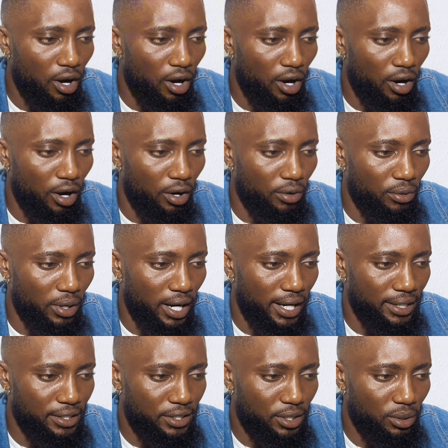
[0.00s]
All
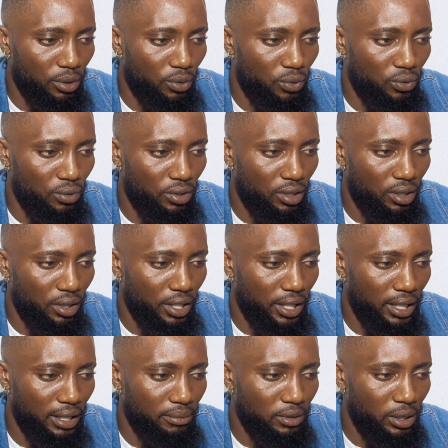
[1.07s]
right, so okay,
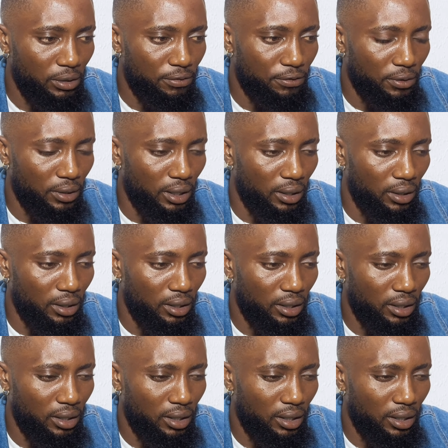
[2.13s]
let me look for
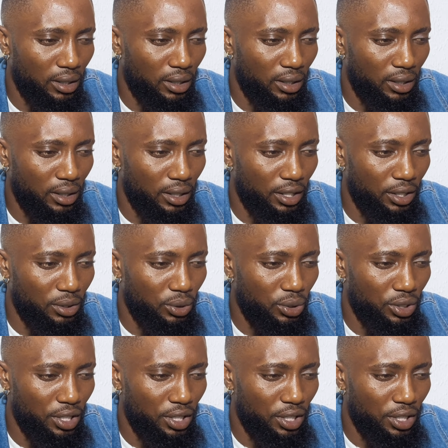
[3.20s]
a good